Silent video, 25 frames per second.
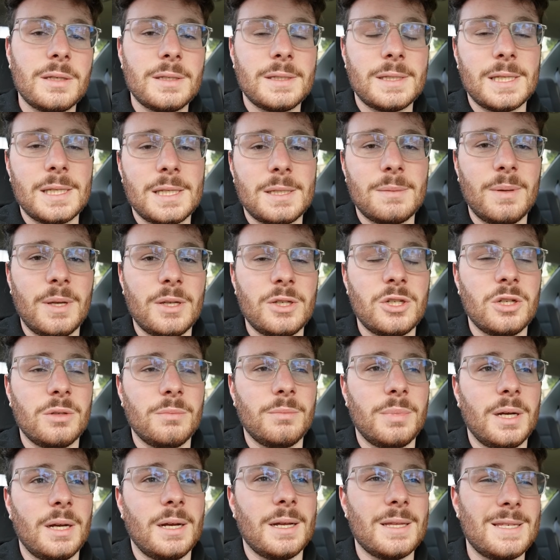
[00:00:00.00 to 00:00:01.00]
suspension
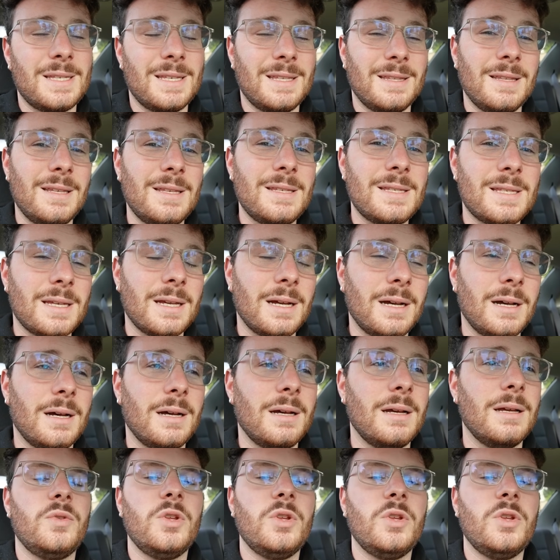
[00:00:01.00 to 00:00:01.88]
parts in this car,